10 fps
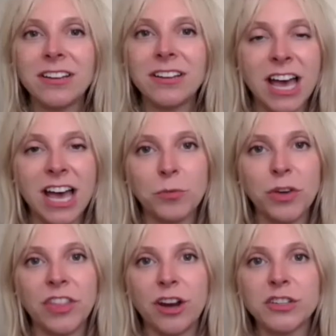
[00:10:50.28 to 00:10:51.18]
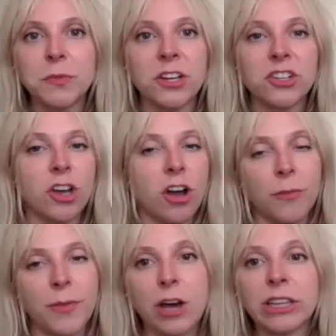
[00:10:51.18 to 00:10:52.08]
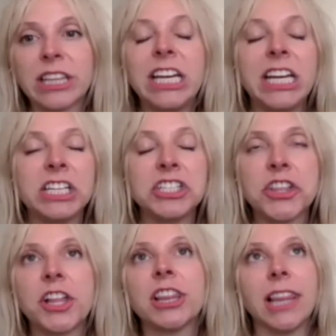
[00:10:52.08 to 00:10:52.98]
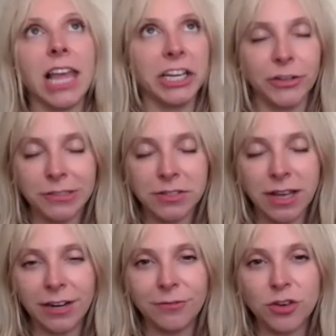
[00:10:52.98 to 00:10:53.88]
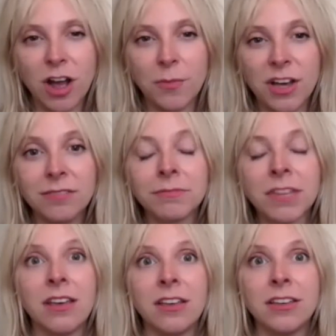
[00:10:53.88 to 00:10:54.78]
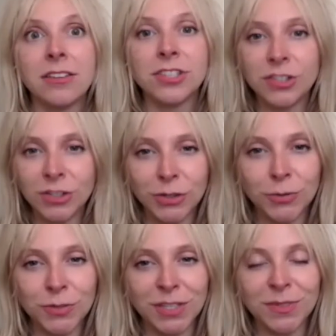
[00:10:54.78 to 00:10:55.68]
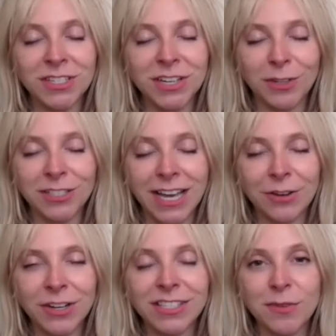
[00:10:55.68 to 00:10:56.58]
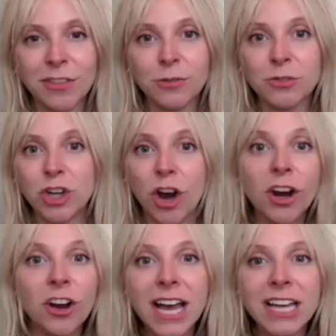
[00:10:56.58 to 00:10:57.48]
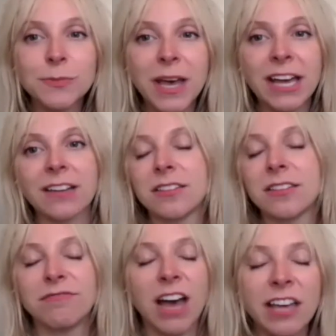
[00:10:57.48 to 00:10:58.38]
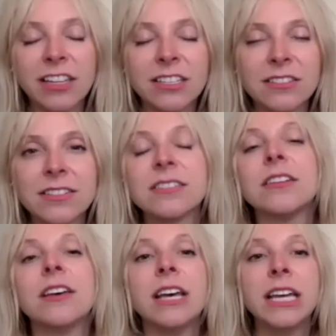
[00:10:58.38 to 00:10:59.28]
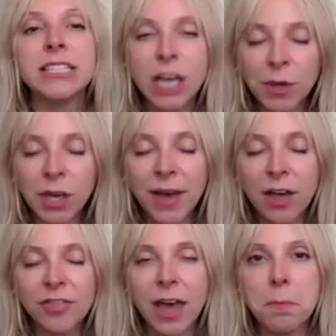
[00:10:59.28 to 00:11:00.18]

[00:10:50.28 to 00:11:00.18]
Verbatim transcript: time when there is much talk about leaning into the lighter side of drama, season two seems to double down on some of those darker aspects and violence Tell me about that